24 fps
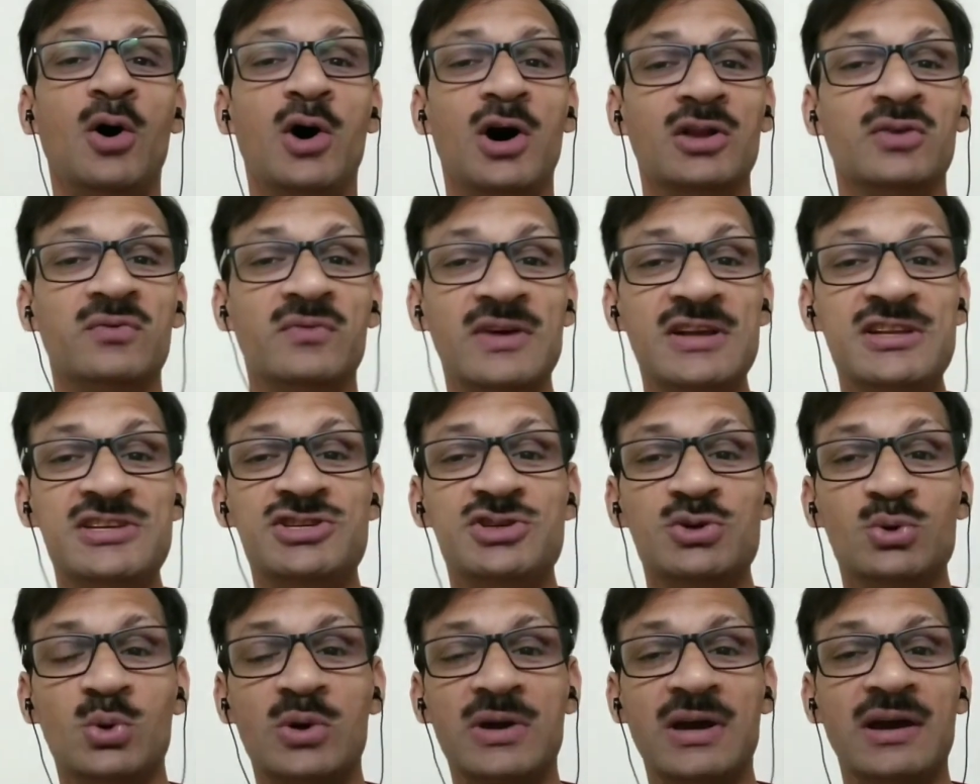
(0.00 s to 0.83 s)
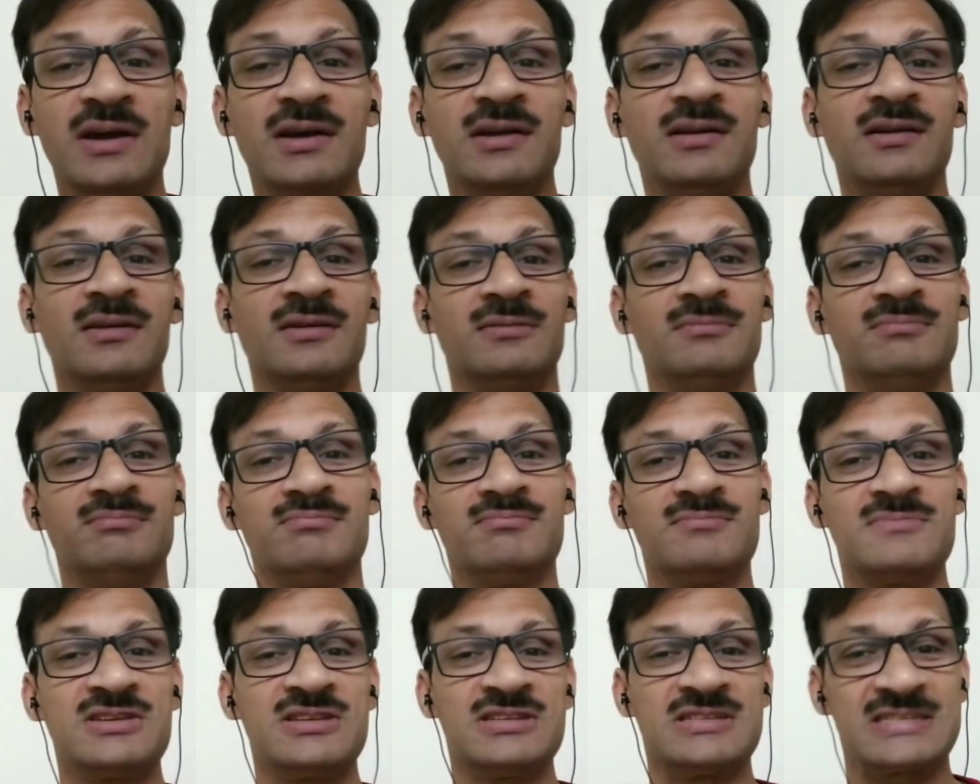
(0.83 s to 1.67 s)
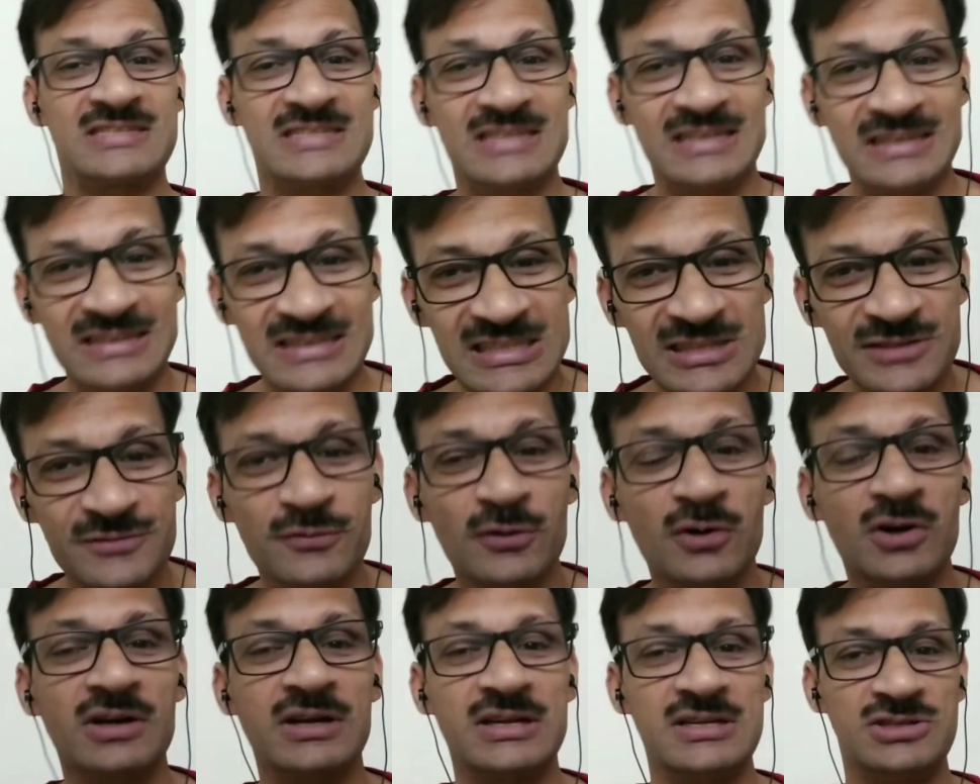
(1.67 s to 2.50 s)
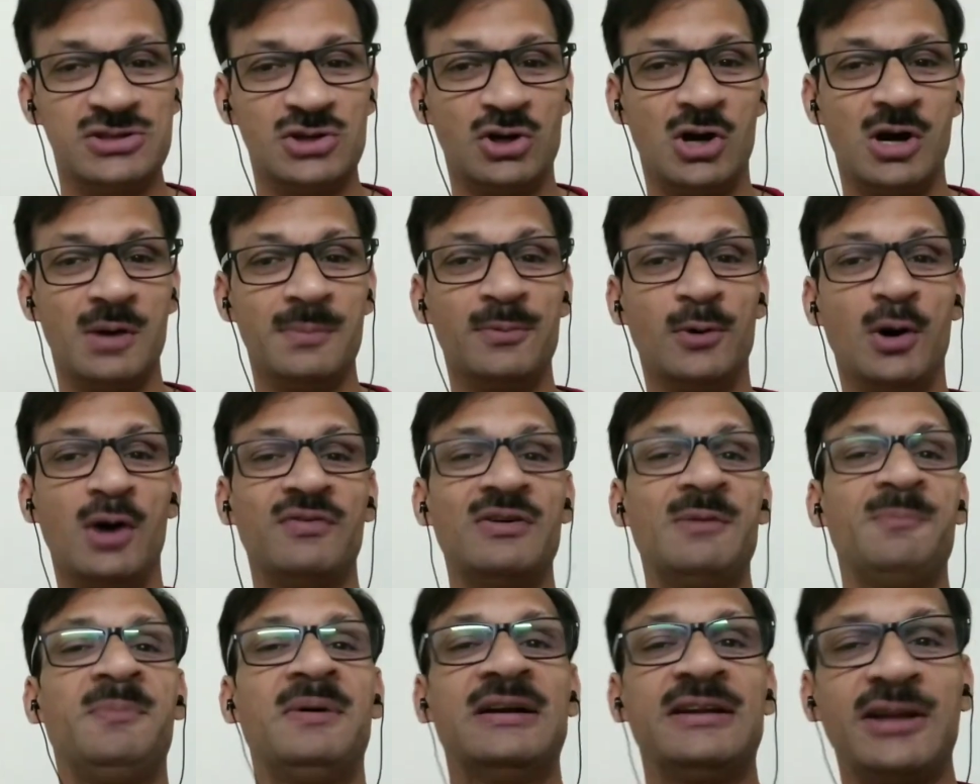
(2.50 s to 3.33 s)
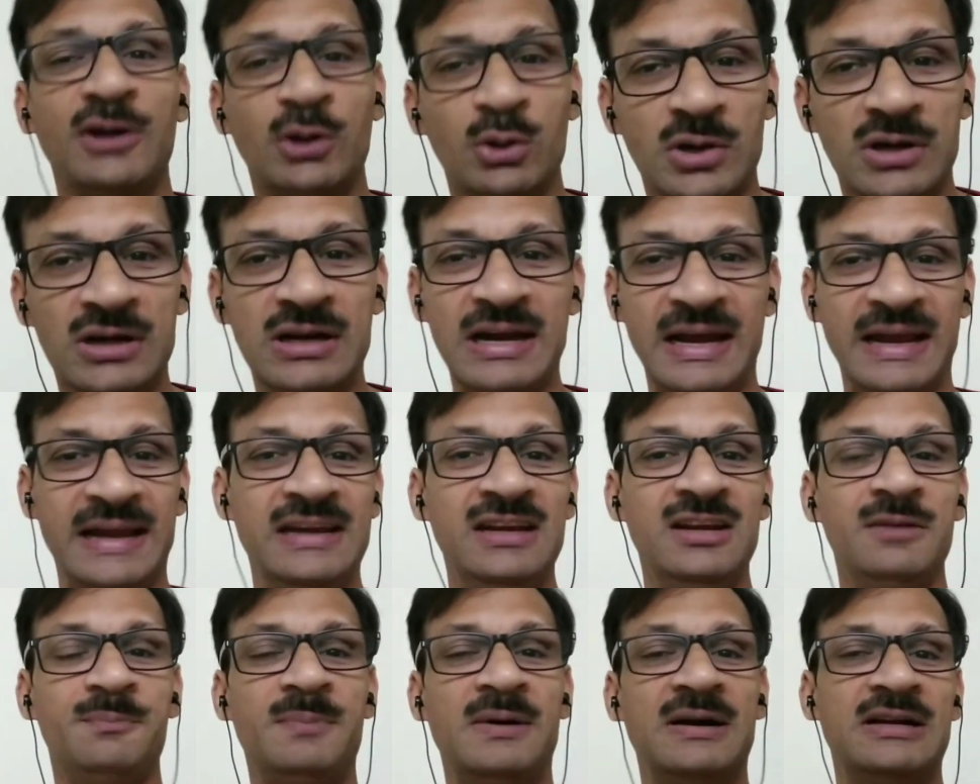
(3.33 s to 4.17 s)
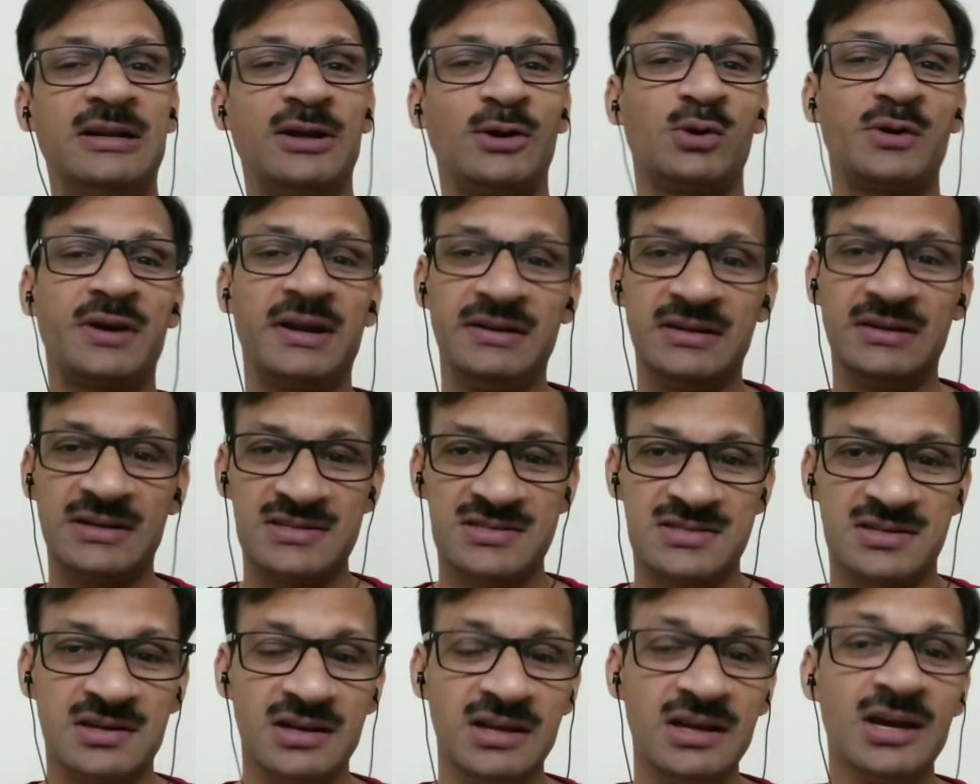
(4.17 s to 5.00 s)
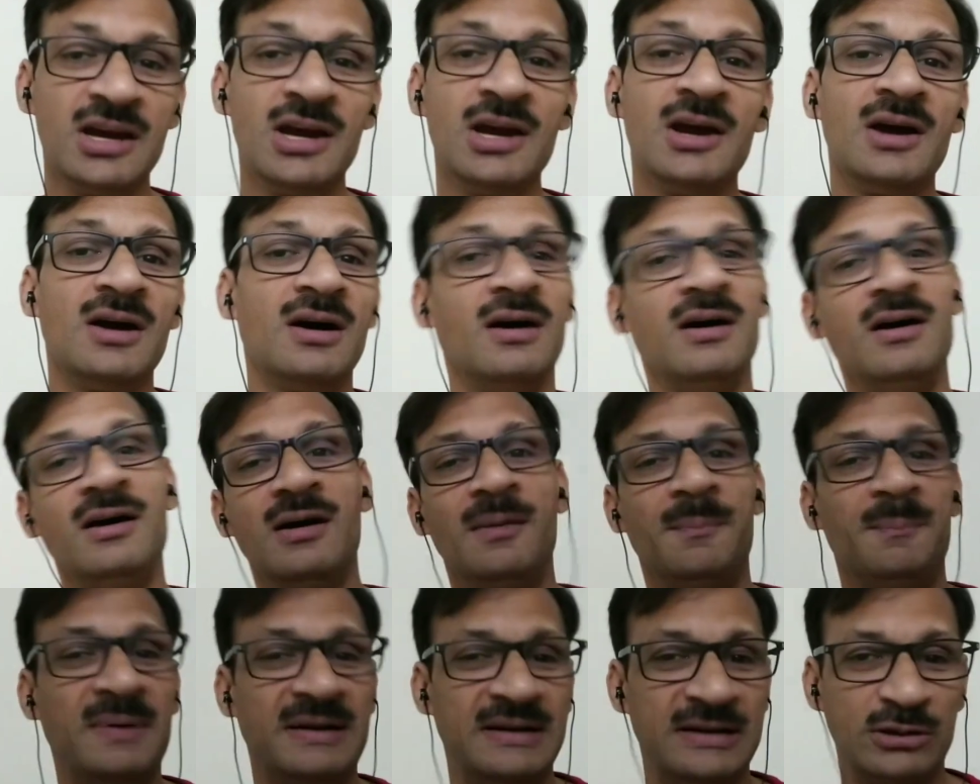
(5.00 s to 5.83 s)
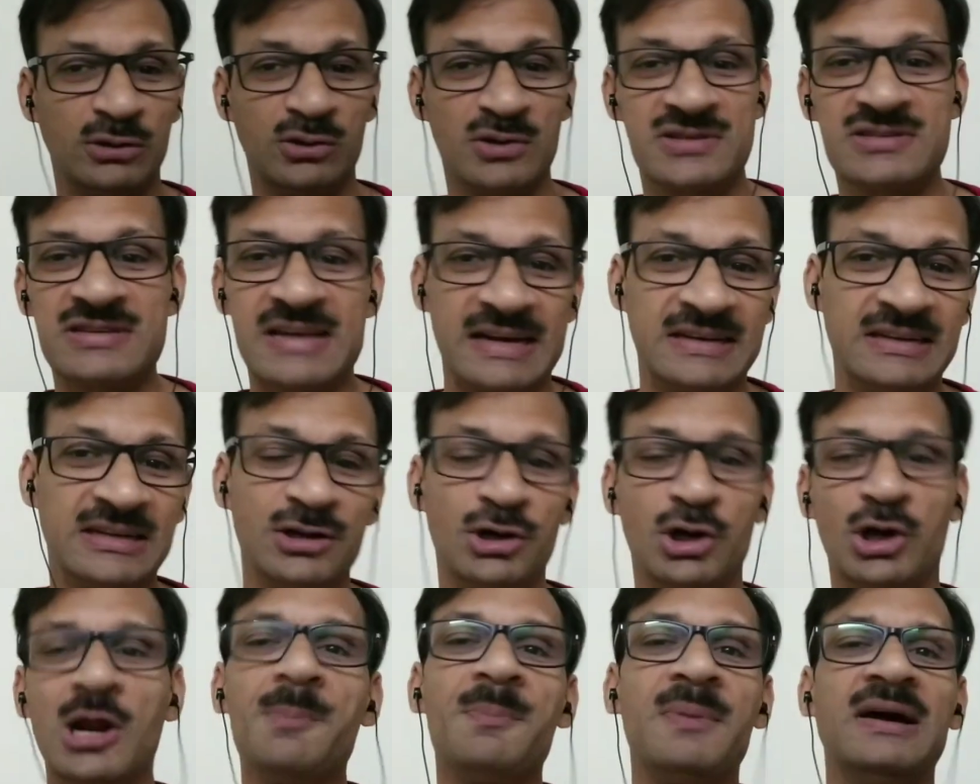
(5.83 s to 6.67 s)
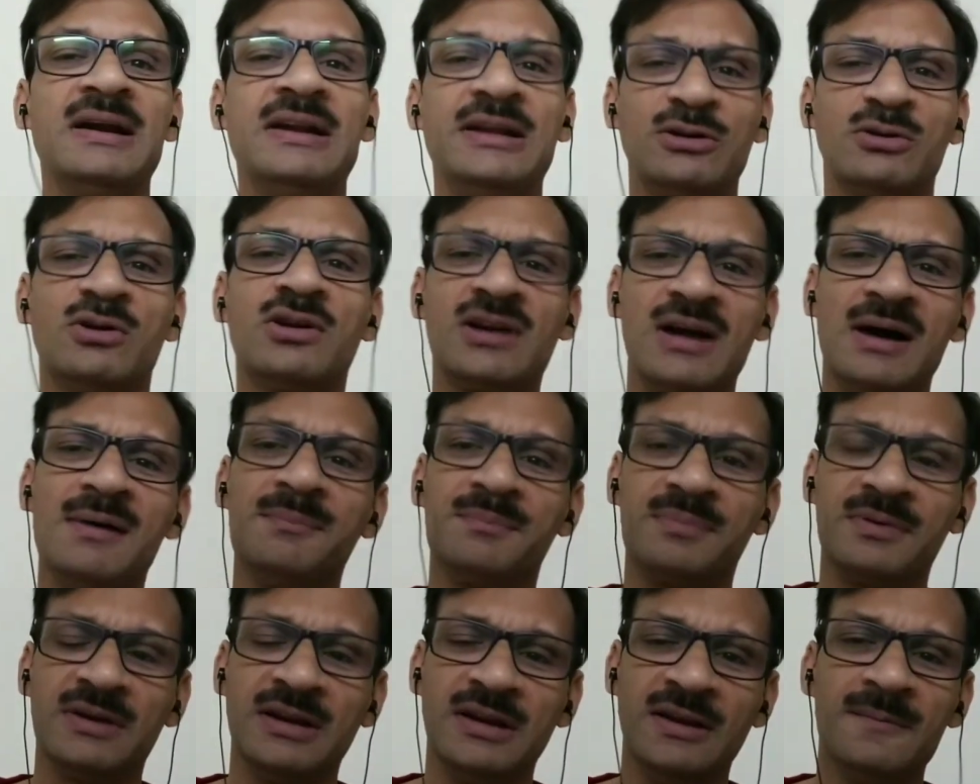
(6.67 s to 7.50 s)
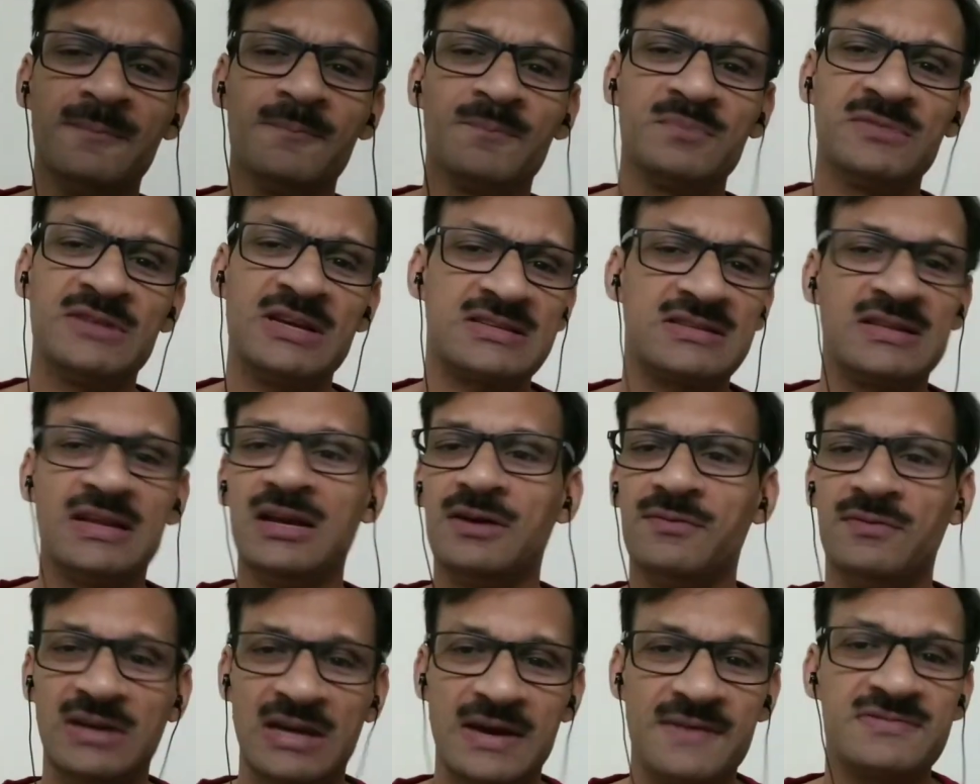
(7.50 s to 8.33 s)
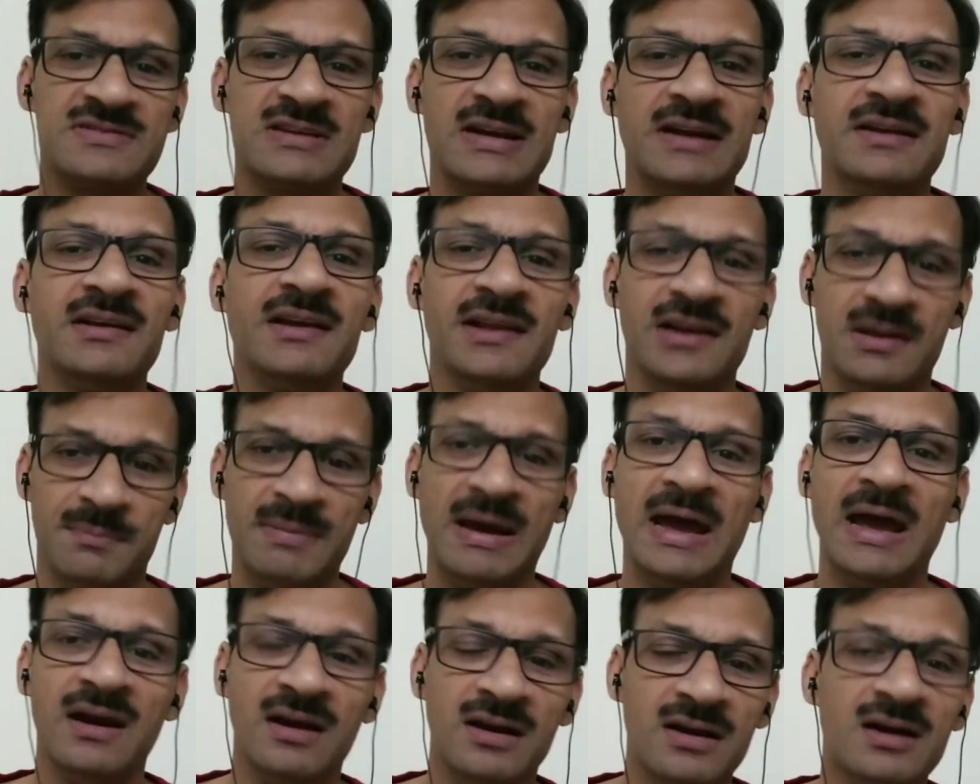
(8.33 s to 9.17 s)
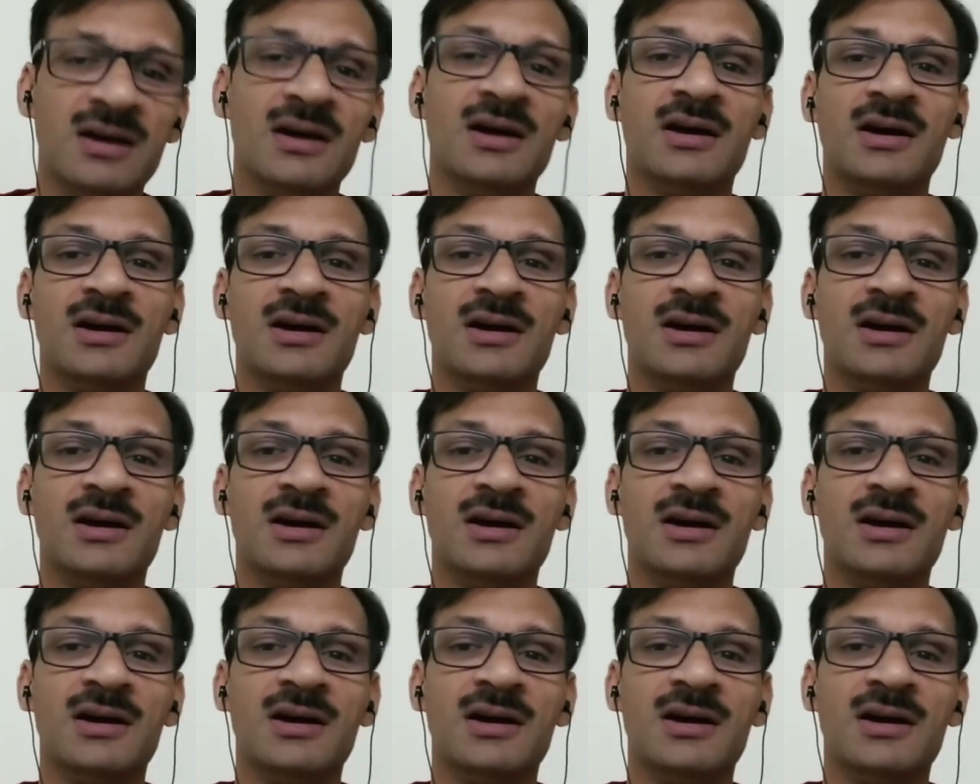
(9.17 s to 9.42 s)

on which you can search for a job of a particular kind, particular industry, particular sector, or a particular company, just like we have said in a bank,